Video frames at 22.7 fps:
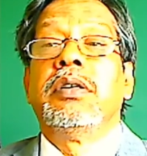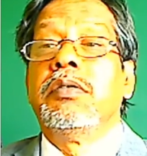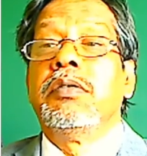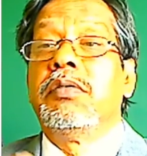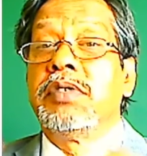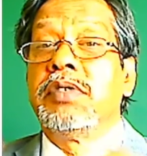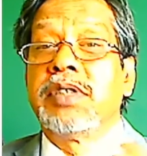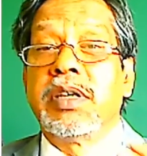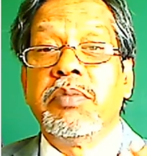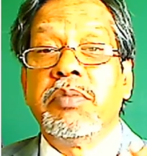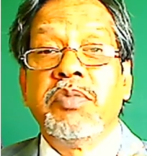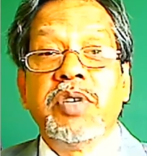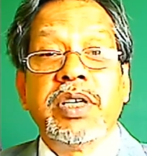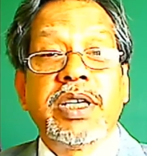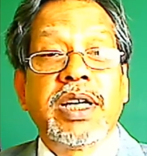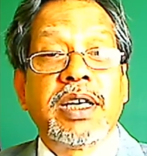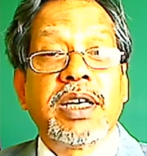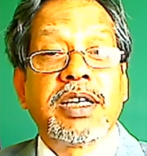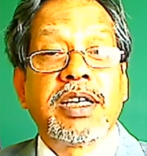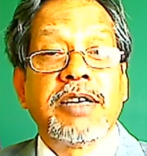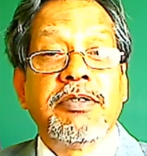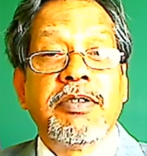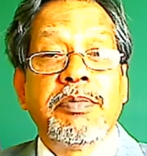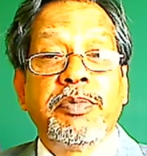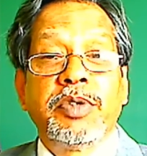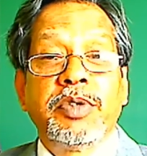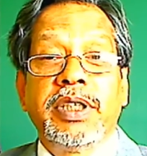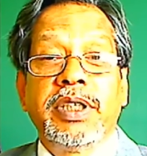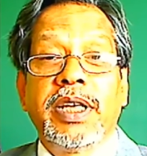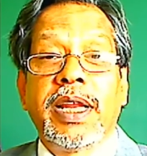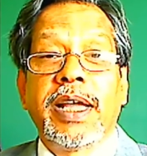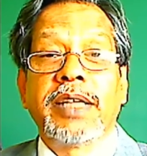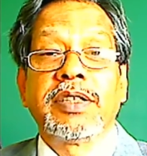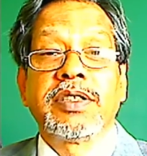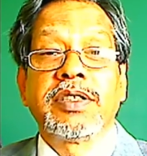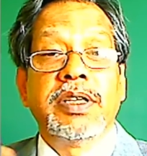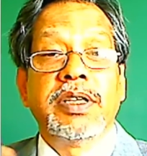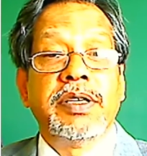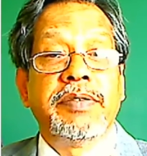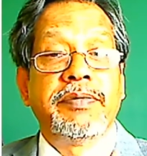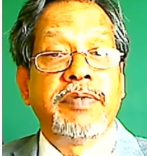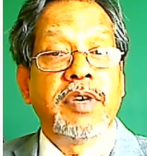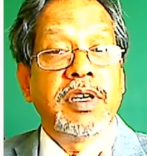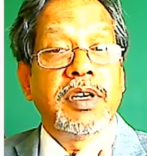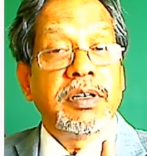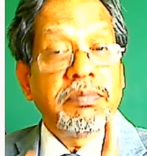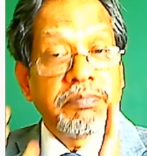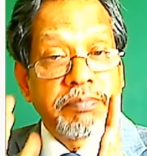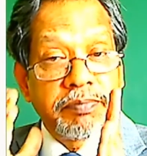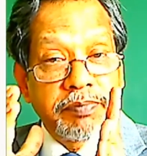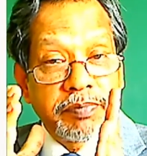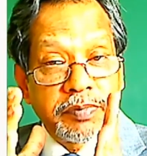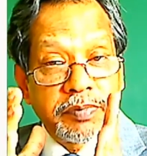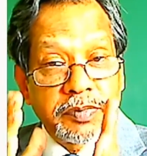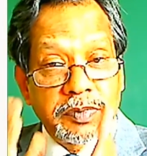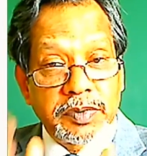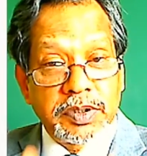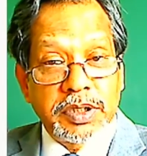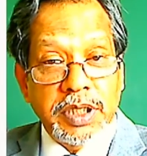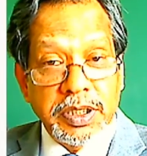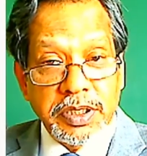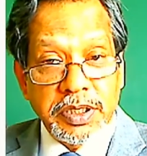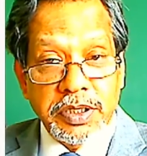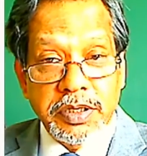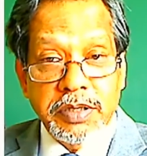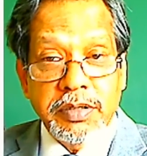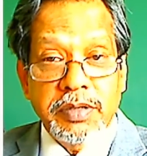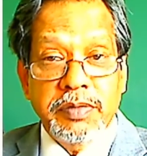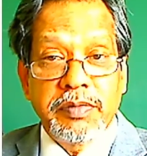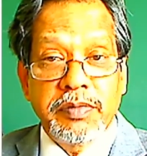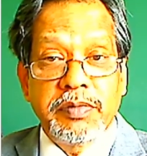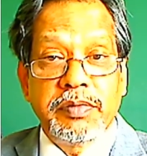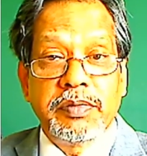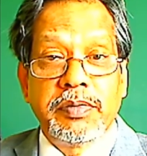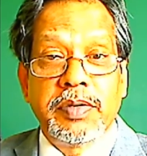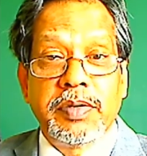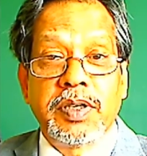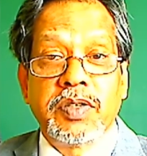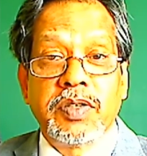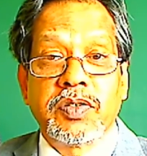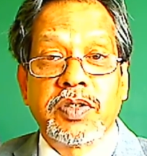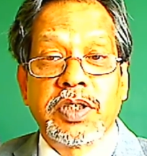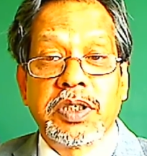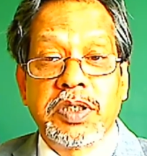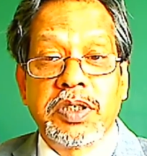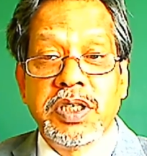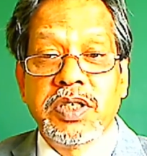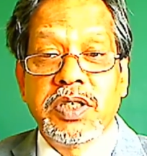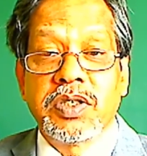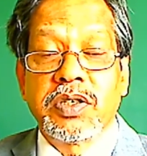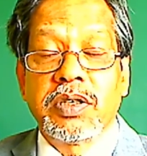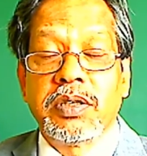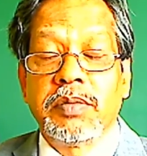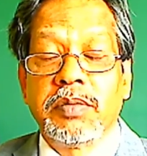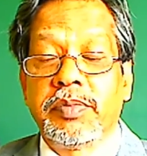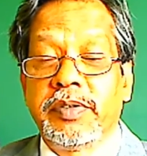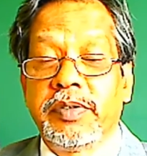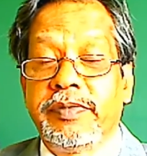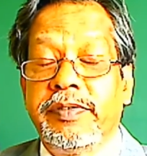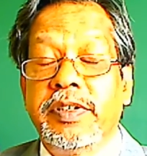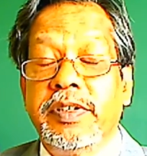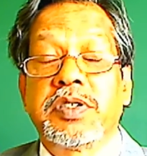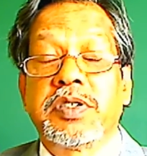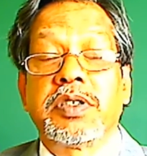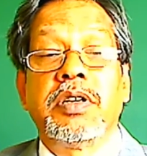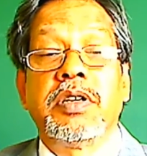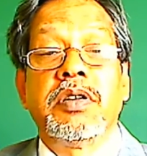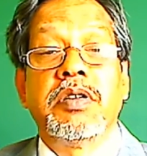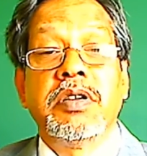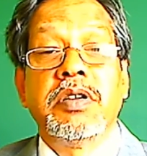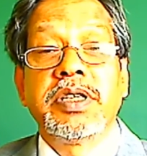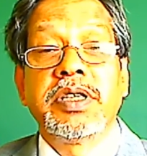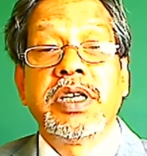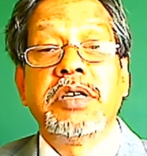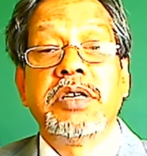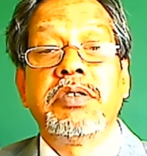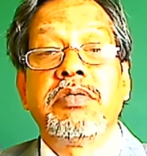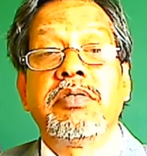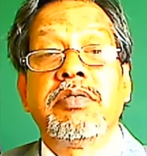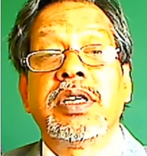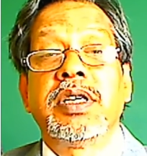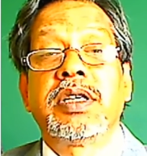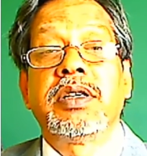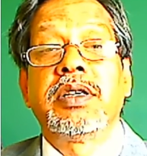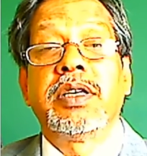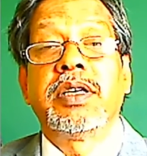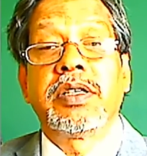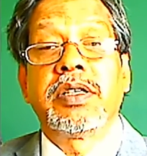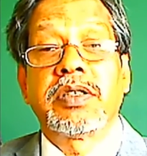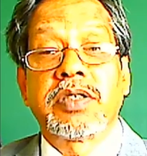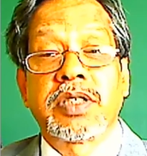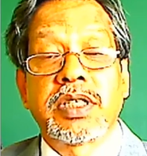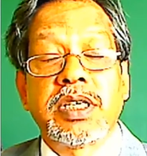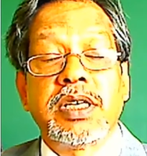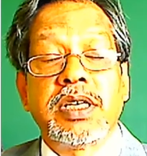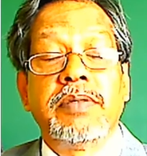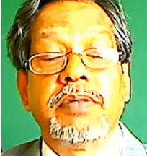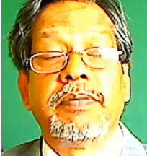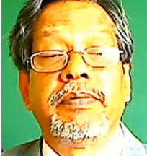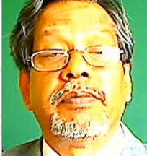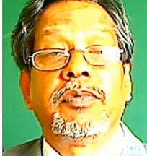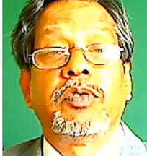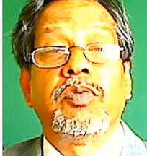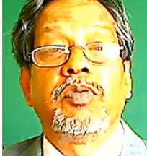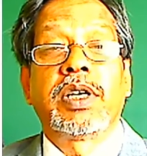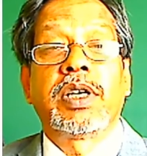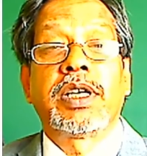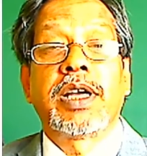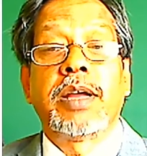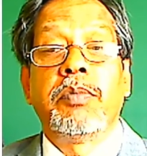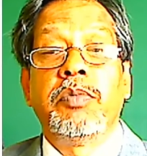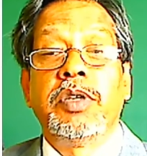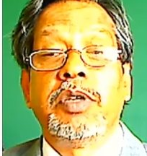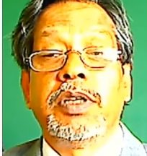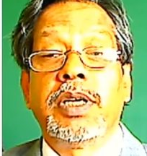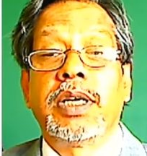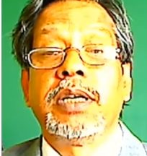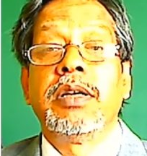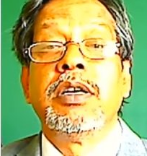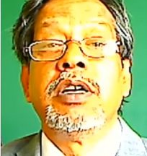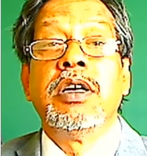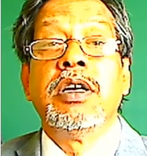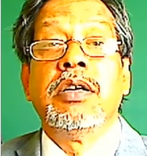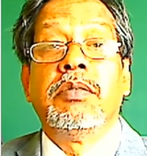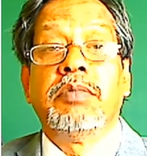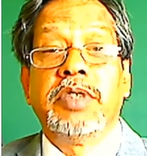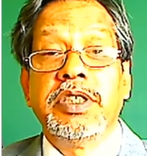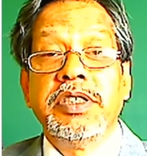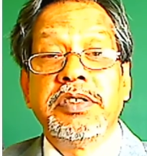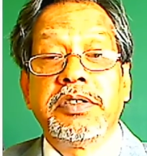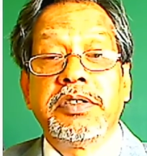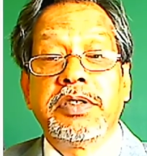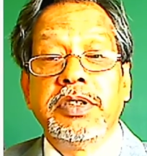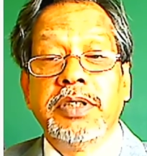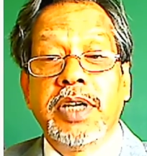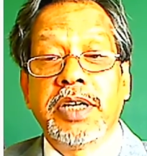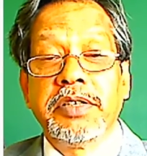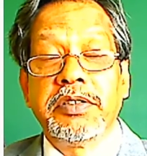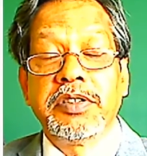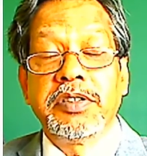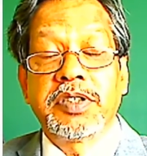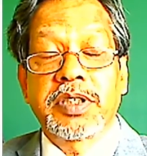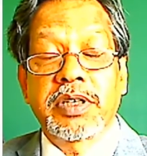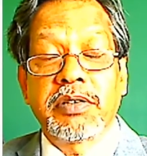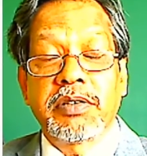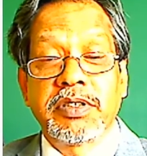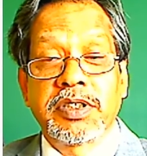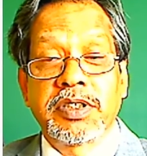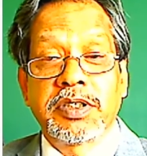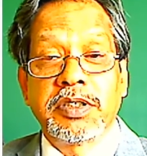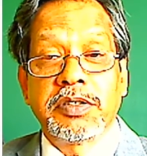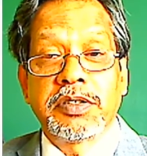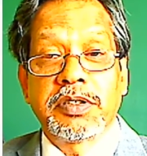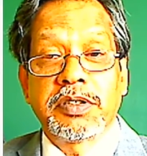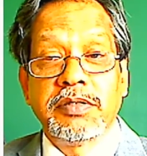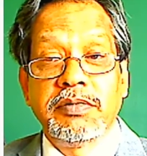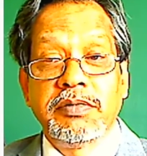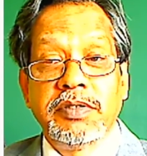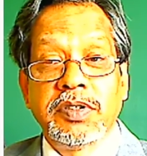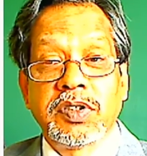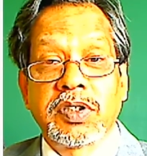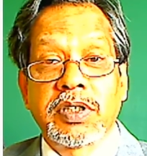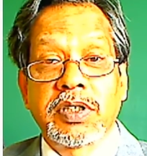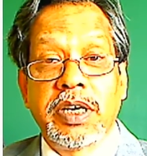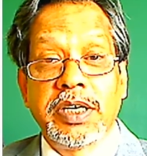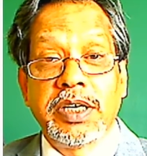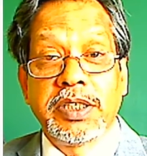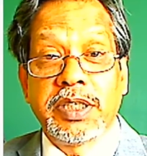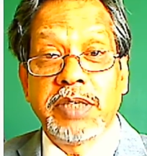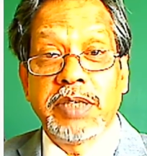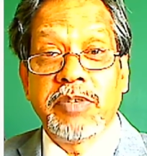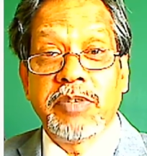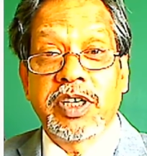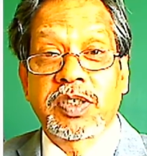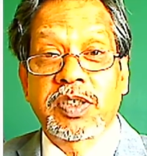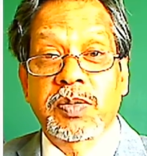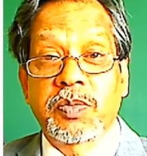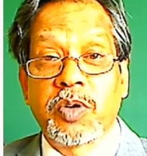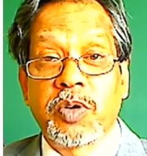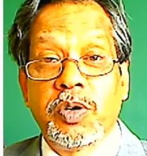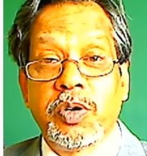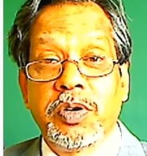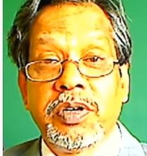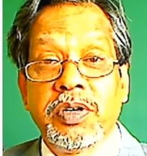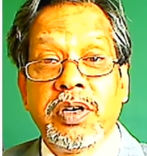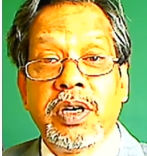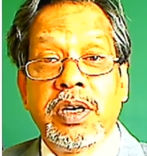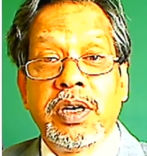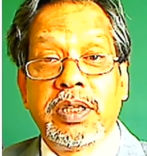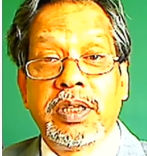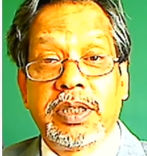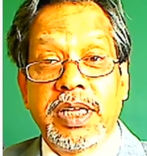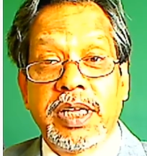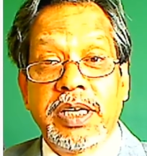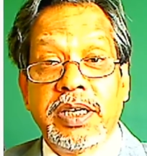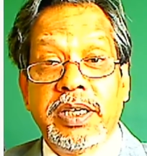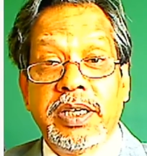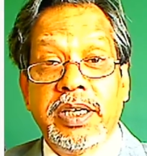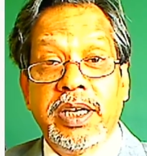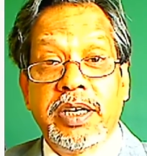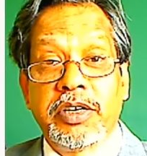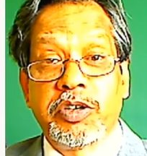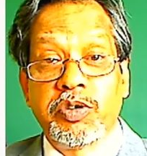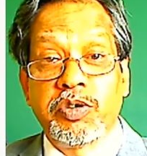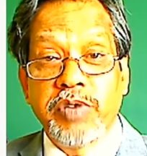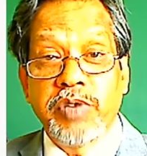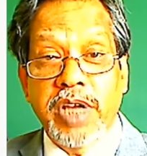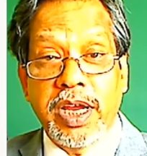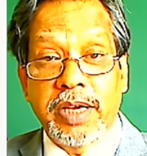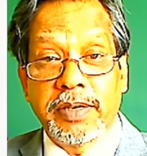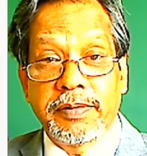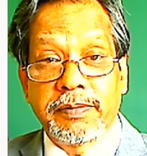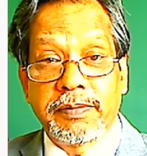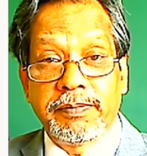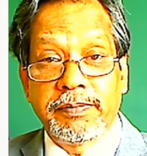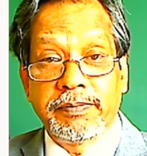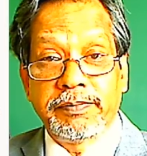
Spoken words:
Somebody can come up with an answer. If not, then you, as the teacher and professor, look into it and see what can be done. Please do not discourage the students. Let them explore, think, and create.